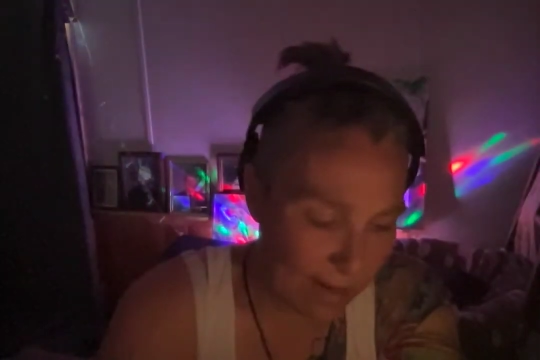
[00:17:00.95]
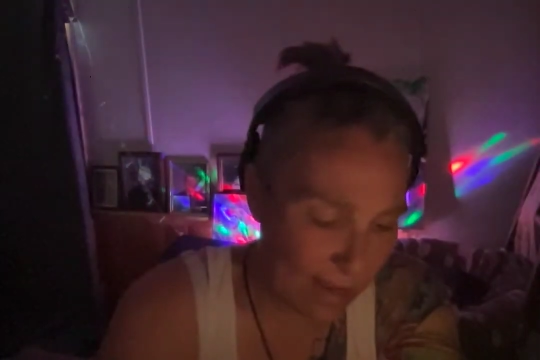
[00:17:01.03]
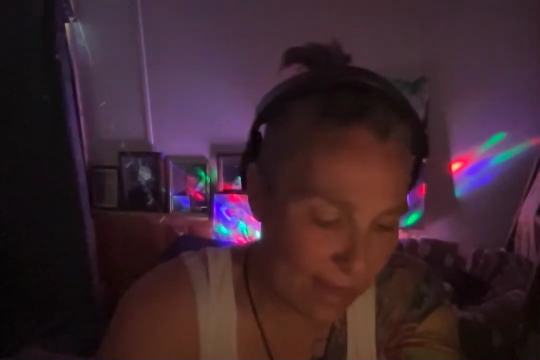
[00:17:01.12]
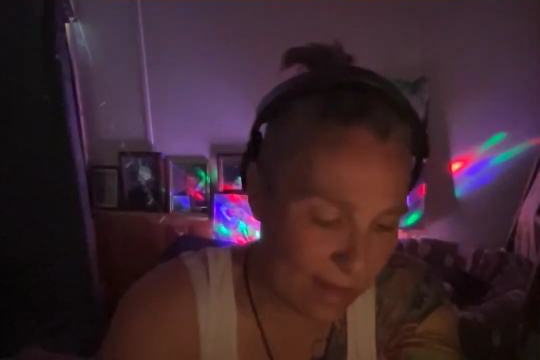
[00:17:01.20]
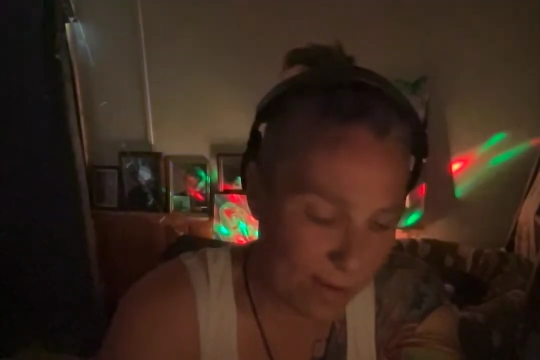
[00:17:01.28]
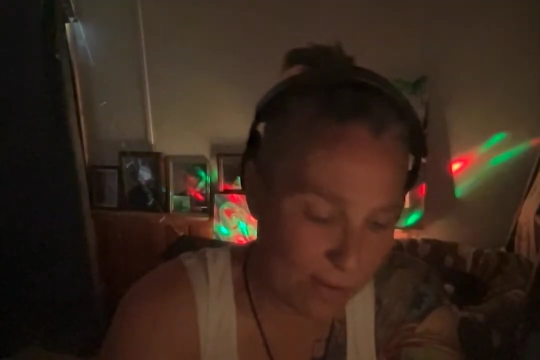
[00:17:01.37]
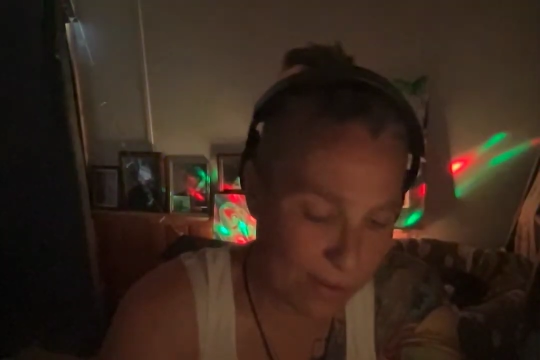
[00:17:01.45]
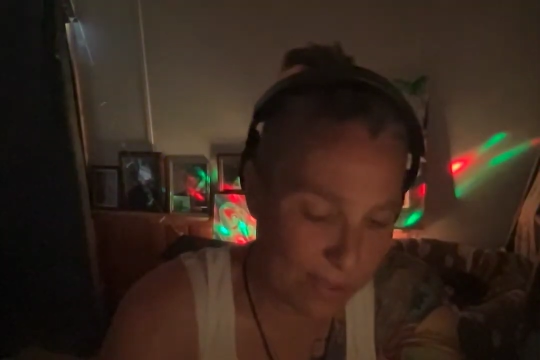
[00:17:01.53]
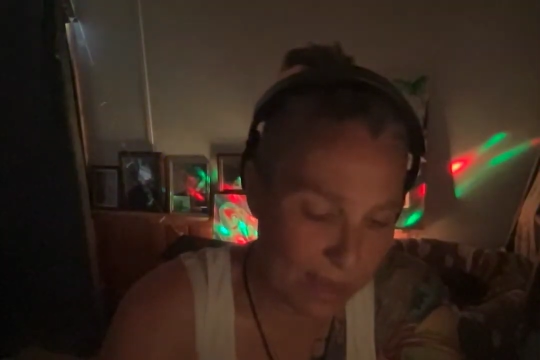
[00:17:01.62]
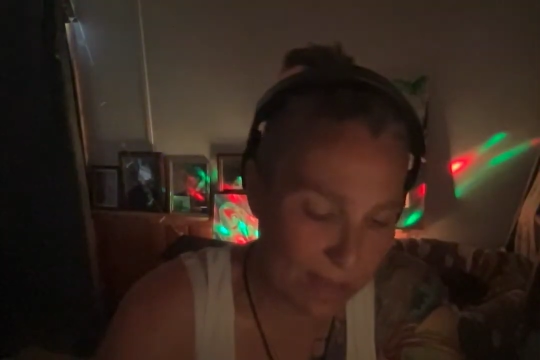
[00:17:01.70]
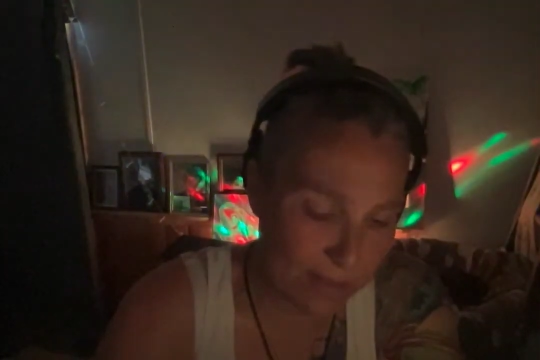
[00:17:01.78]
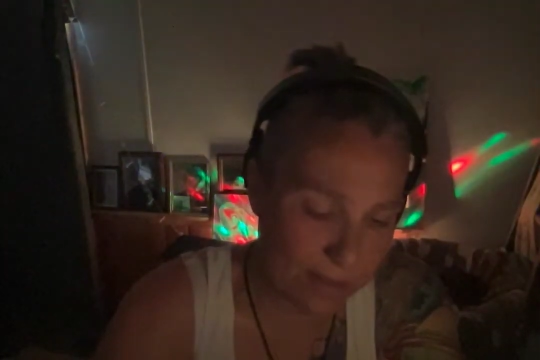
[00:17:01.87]
I know
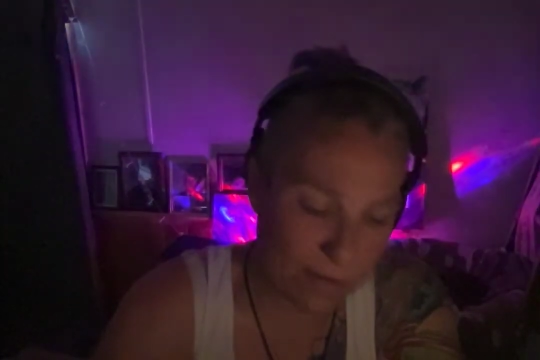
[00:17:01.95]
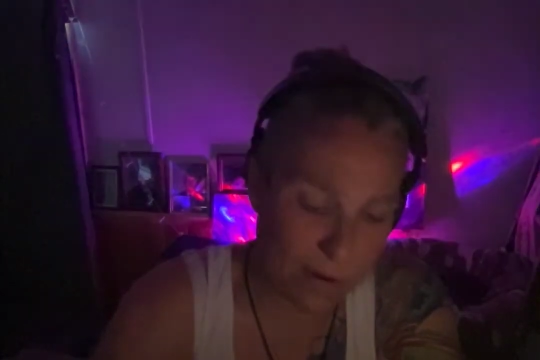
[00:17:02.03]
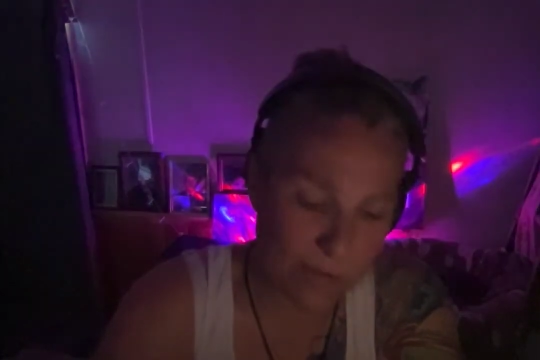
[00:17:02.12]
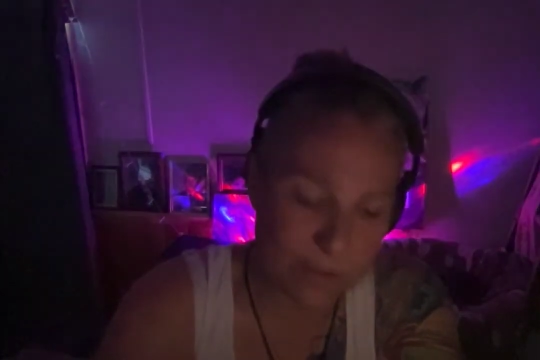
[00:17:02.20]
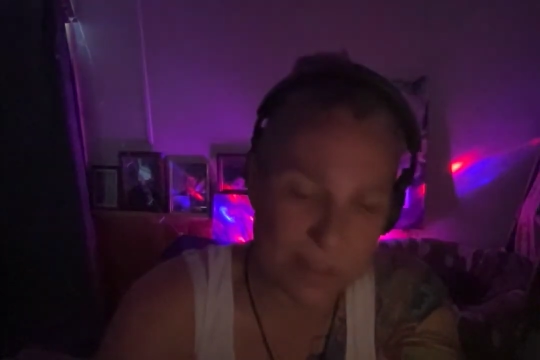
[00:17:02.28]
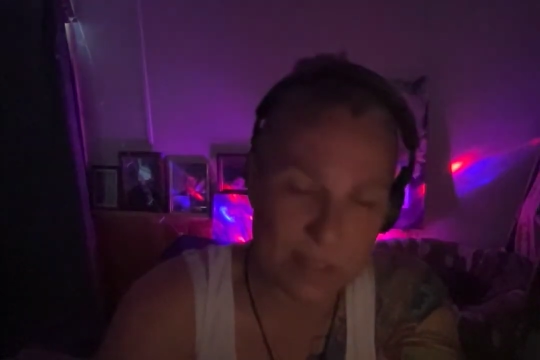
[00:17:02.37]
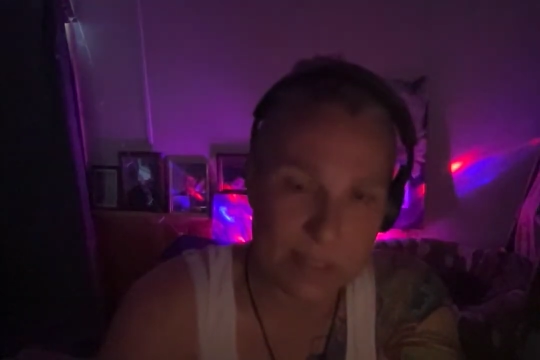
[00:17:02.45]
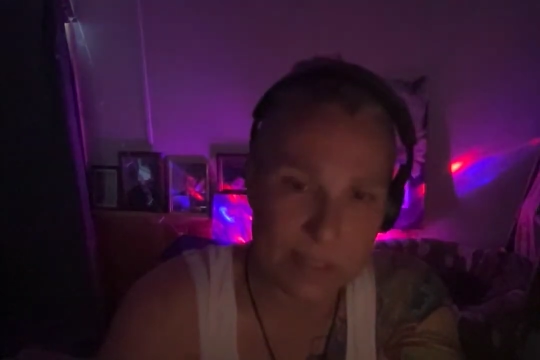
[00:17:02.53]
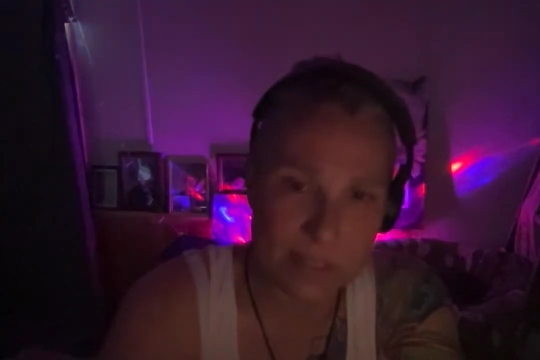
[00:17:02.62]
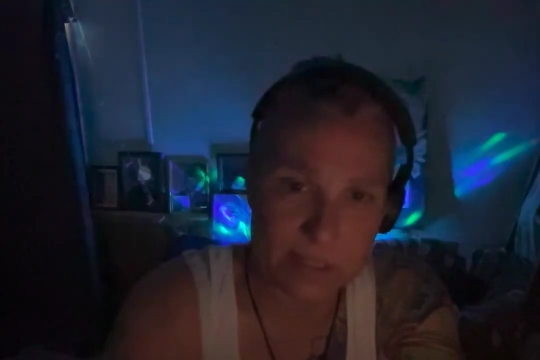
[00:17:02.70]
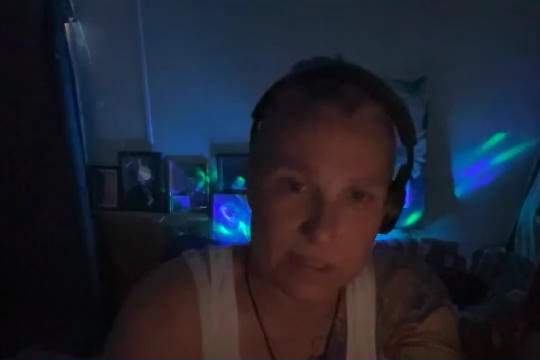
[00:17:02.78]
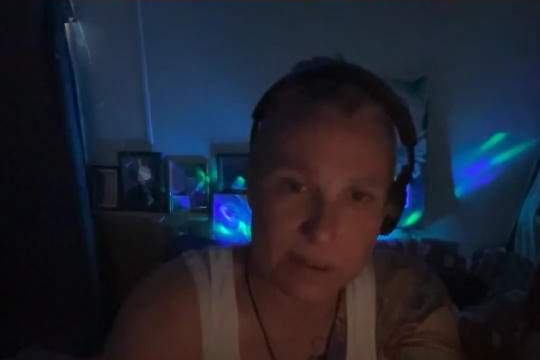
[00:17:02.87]
how the grossness
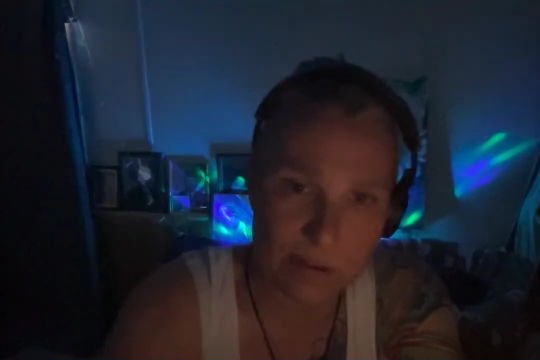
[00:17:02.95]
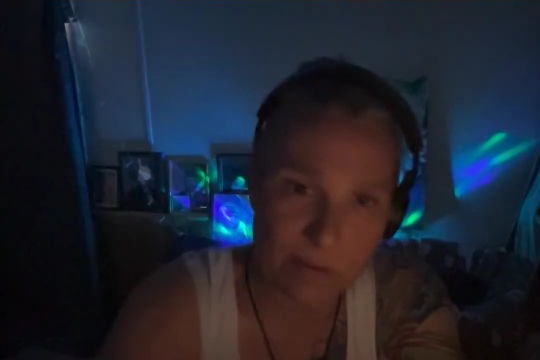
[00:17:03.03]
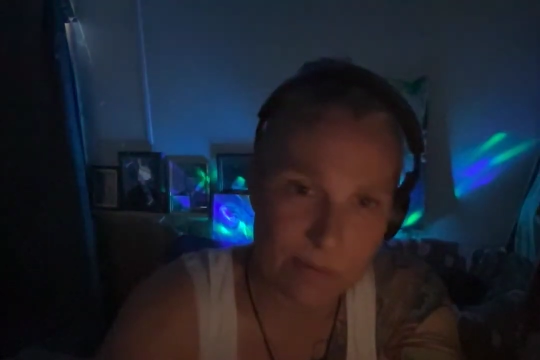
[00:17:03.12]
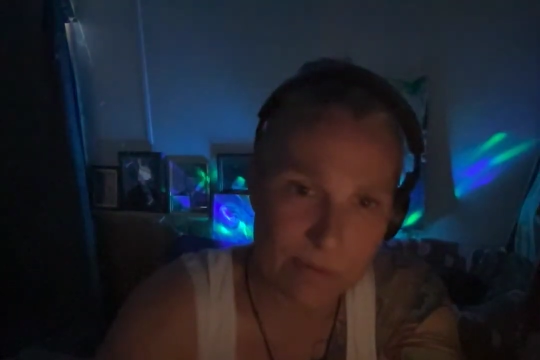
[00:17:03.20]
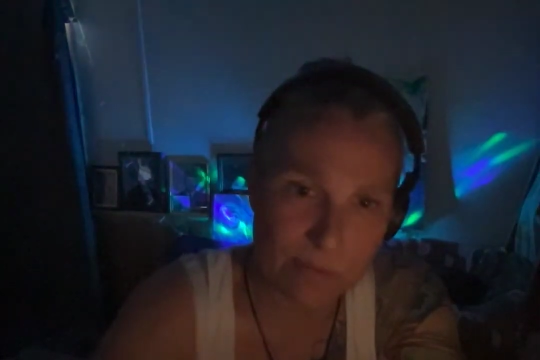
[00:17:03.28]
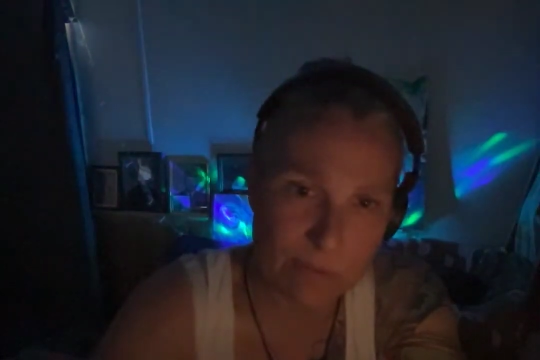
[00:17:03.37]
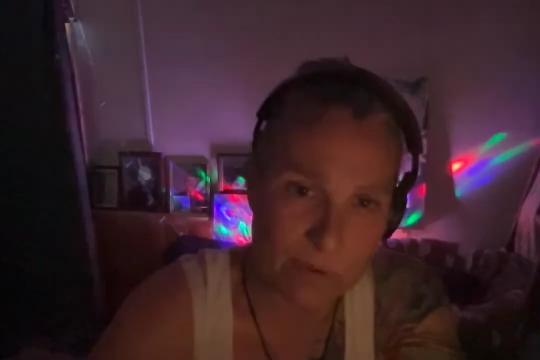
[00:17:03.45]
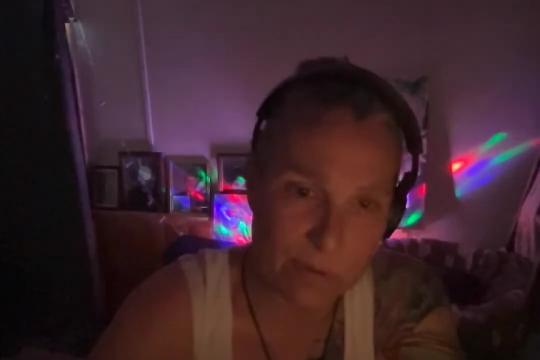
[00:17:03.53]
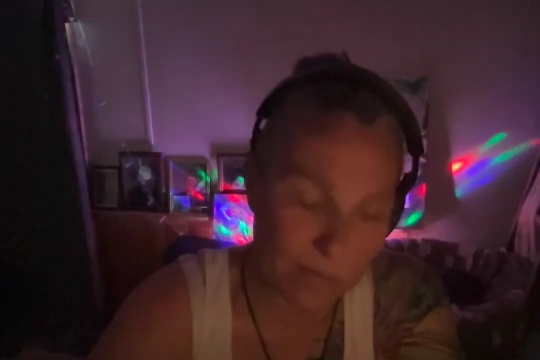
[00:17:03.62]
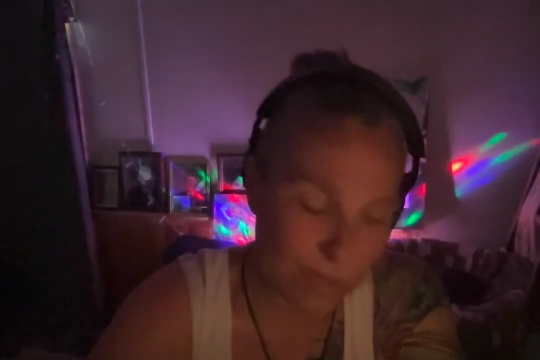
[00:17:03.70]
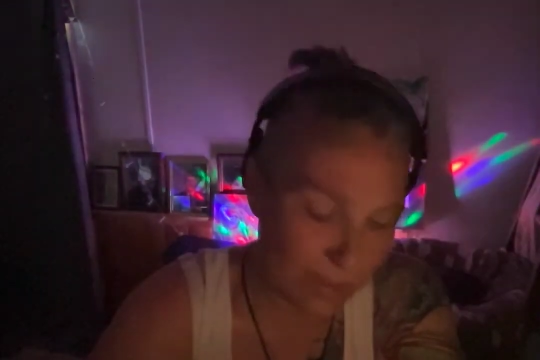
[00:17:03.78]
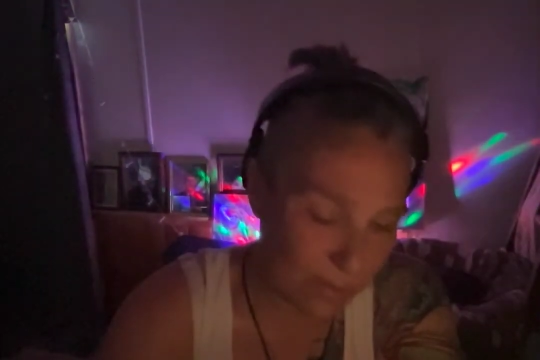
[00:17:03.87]
is and all the, what